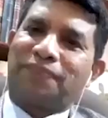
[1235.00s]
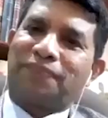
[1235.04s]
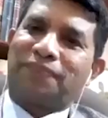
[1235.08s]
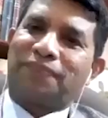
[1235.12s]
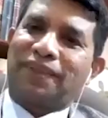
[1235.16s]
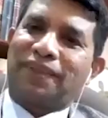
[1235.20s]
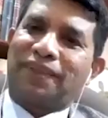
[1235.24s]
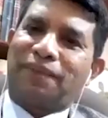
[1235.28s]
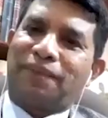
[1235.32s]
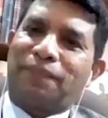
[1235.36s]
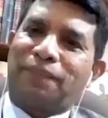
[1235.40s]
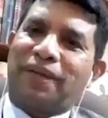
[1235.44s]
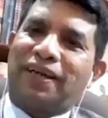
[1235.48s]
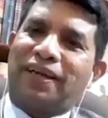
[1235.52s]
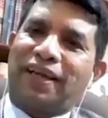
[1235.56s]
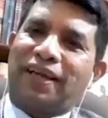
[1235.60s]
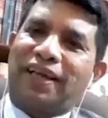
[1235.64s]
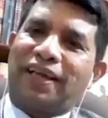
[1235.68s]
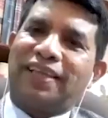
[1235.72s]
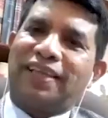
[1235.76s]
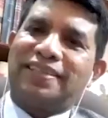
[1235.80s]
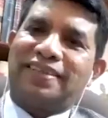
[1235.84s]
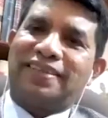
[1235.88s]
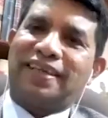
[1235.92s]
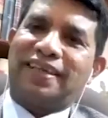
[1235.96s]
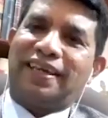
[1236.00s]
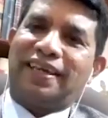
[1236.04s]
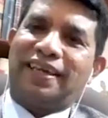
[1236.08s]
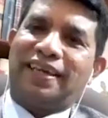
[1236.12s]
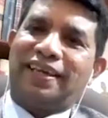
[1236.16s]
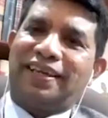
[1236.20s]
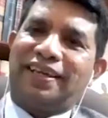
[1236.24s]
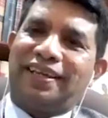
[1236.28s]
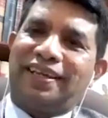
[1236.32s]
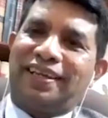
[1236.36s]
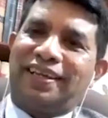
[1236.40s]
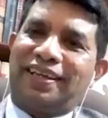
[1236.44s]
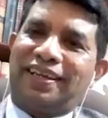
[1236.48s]
but I say
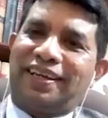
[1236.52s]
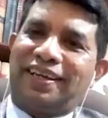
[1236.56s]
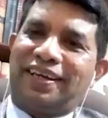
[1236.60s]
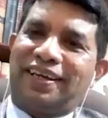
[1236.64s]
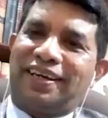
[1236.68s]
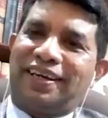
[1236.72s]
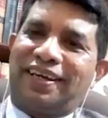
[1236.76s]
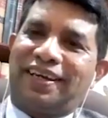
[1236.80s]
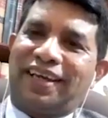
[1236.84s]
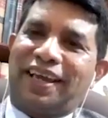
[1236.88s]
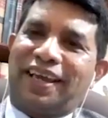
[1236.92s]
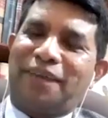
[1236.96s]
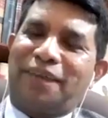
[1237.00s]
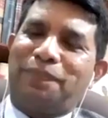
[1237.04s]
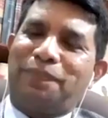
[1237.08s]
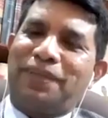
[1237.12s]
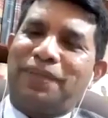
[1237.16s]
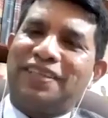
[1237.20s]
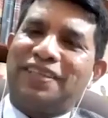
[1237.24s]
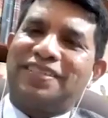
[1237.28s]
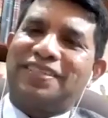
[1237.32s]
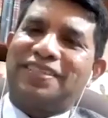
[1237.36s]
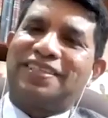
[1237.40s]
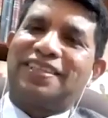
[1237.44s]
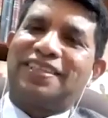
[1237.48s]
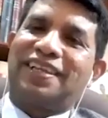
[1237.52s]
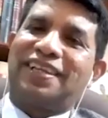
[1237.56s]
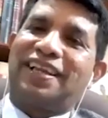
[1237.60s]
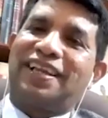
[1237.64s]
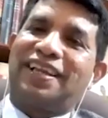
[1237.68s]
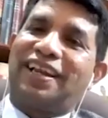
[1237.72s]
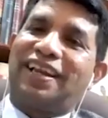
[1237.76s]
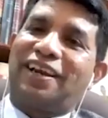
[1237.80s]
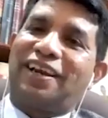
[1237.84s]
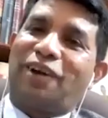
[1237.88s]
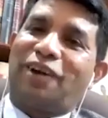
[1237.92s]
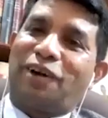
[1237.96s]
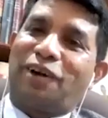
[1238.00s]
time is
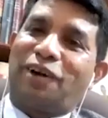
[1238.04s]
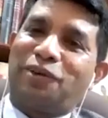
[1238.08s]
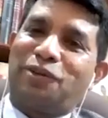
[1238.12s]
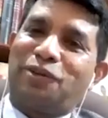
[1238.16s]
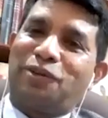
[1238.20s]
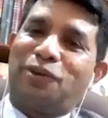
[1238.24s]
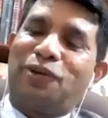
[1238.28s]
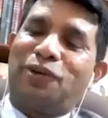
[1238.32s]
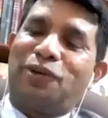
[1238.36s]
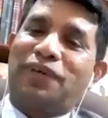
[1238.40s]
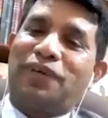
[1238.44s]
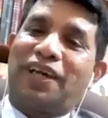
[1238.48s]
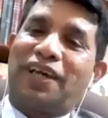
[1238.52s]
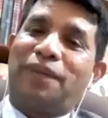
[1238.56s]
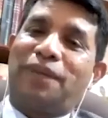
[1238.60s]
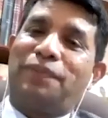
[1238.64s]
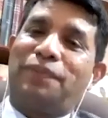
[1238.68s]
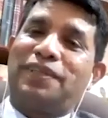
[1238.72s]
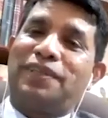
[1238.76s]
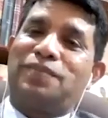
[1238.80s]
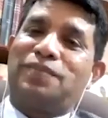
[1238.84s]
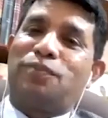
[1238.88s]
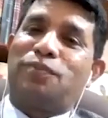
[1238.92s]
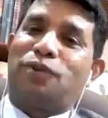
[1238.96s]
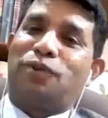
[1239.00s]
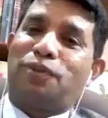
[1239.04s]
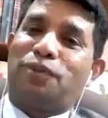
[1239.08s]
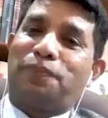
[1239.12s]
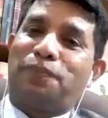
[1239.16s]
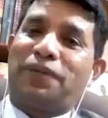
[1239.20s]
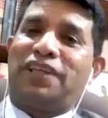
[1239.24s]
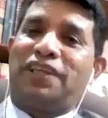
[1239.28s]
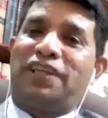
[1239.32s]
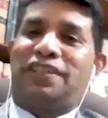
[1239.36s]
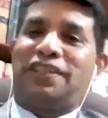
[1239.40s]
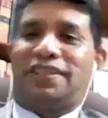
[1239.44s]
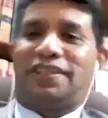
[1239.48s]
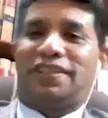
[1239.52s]
not gold, time is more
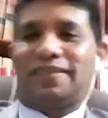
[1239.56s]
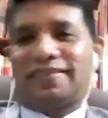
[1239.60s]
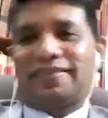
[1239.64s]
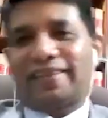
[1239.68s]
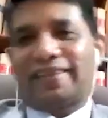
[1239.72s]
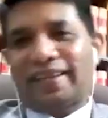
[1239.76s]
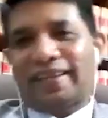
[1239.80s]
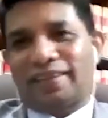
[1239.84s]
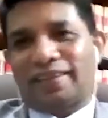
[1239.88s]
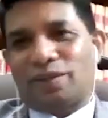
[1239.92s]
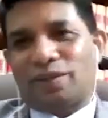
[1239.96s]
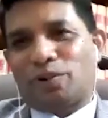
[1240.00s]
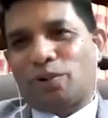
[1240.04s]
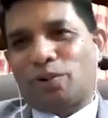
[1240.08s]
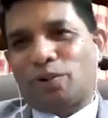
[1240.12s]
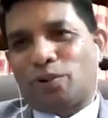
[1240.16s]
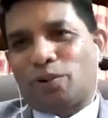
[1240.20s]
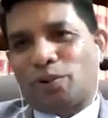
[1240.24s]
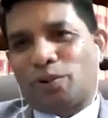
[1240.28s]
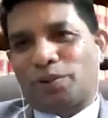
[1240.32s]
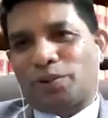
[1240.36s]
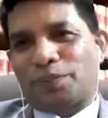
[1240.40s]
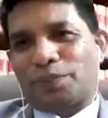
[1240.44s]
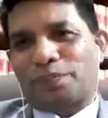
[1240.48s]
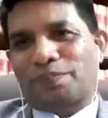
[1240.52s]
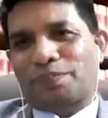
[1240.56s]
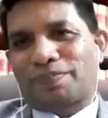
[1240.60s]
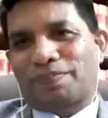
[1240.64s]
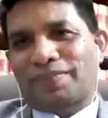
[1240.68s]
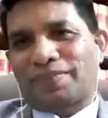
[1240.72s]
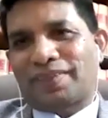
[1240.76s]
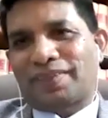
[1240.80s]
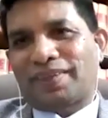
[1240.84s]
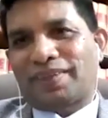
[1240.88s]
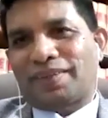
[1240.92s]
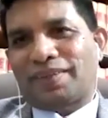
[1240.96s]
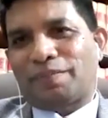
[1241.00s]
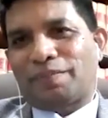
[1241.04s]
precious than the gold,
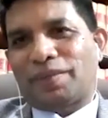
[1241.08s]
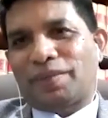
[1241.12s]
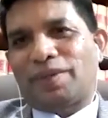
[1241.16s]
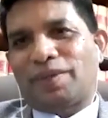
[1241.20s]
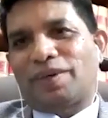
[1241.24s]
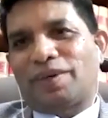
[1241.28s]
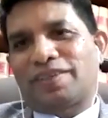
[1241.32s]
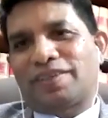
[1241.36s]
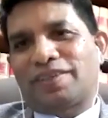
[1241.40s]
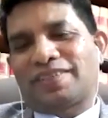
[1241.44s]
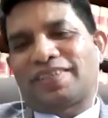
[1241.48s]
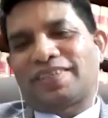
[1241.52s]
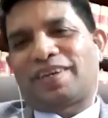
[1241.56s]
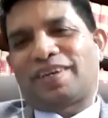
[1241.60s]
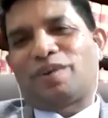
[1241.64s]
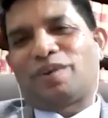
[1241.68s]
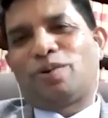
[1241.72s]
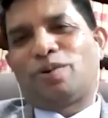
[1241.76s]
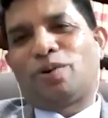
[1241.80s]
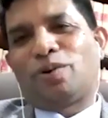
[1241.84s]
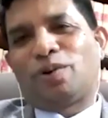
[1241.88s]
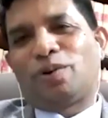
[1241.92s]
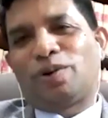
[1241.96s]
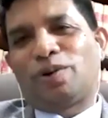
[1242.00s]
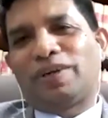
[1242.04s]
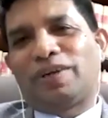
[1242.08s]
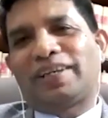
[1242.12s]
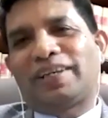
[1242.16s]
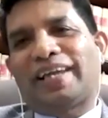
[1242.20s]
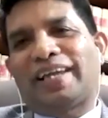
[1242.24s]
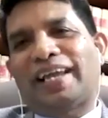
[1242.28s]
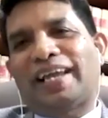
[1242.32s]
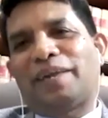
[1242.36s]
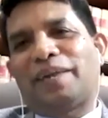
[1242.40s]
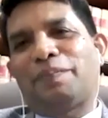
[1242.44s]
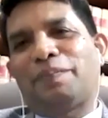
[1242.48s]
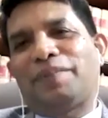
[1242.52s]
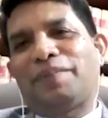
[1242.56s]
because gold
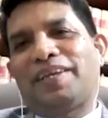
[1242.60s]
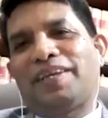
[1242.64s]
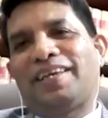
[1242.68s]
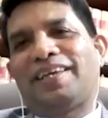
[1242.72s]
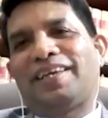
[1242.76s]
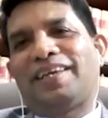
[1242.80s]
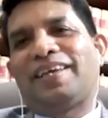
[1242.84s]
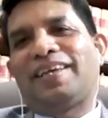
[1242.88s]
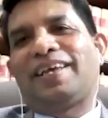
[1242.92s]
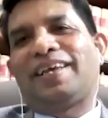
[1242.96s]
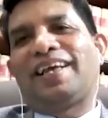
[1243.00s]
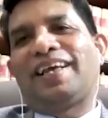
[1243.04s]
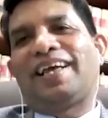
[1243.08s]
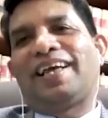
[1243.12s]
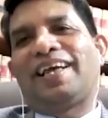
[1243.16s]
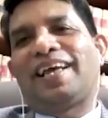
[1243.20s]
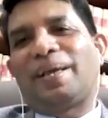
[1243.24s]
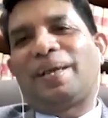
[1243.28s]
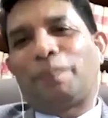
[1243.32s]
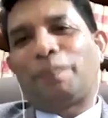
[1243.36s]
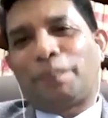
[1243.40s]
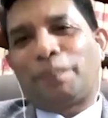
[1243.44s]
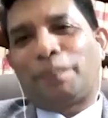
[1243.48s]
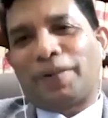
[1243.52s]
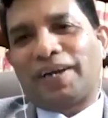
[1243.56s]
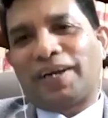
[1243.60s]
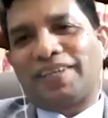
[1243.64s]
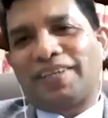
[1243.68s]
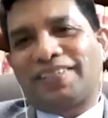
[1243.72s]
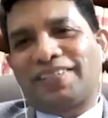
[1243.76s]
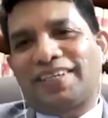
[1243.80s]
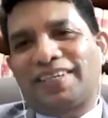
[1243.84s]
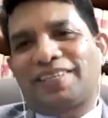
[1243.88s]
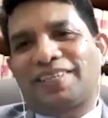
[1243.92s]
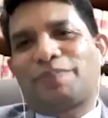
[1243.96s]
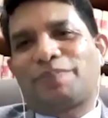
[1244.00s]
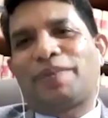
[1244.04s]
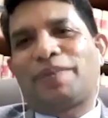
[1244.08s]
can be
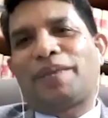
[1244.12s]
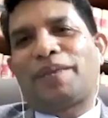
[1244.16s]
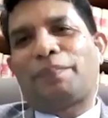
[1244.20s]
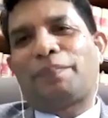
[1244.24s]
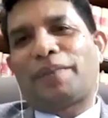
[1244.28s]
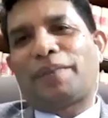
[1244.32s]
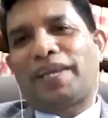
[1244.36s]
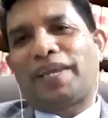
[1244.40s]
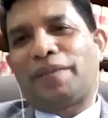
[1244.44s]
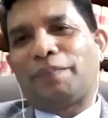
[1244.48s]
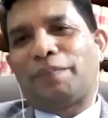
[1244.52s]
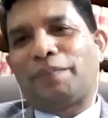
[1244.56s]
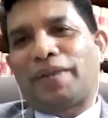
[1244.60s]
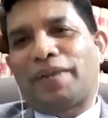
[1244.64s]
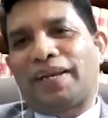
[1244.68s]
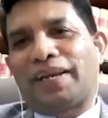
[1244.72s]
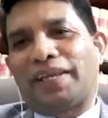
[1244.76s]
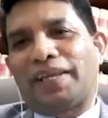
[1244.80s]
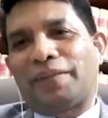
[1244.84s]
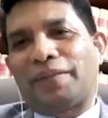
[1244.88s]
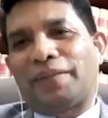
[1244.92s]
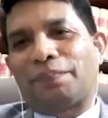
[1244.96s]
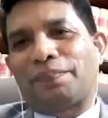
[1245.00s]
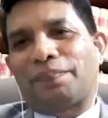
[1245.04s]
purchased by paying money,